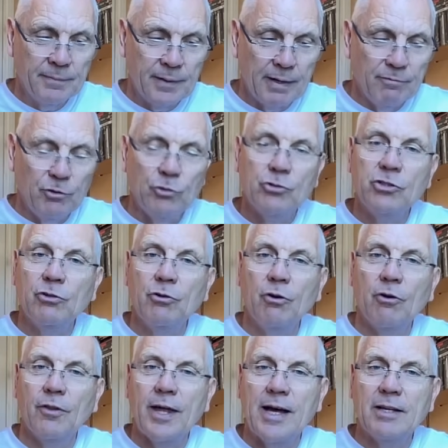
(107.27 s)
Have you still
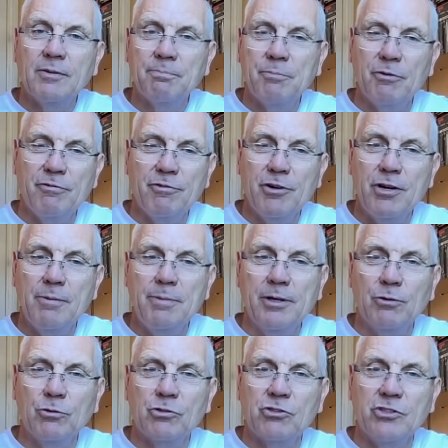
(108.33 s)
got that
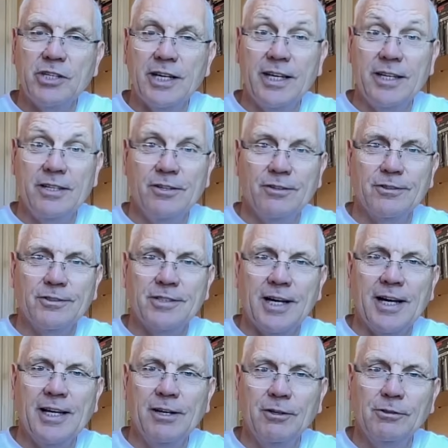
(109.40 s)
proverbial sting in your
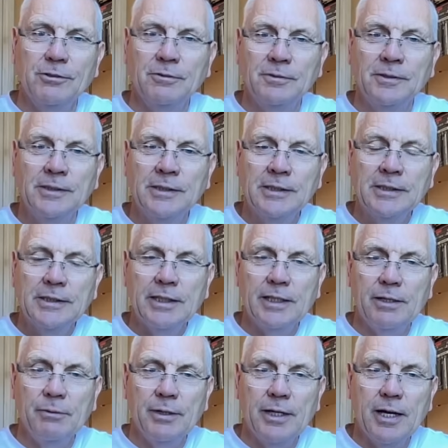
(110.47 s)
tail?
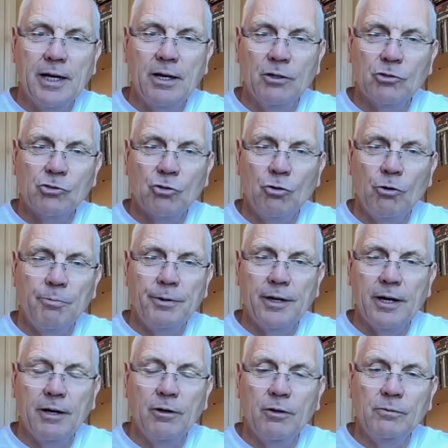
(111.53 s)
Here we go.
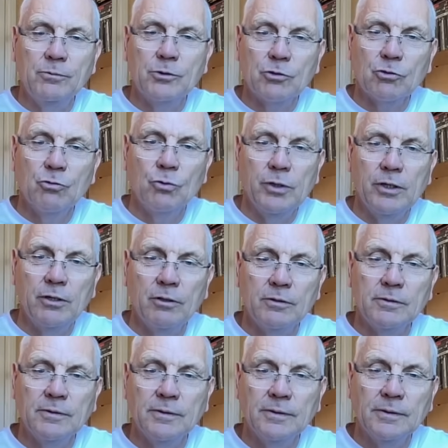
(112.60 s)
Scorpio, what's going
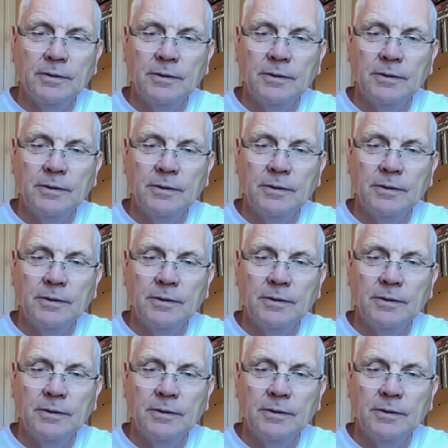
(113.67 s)
on?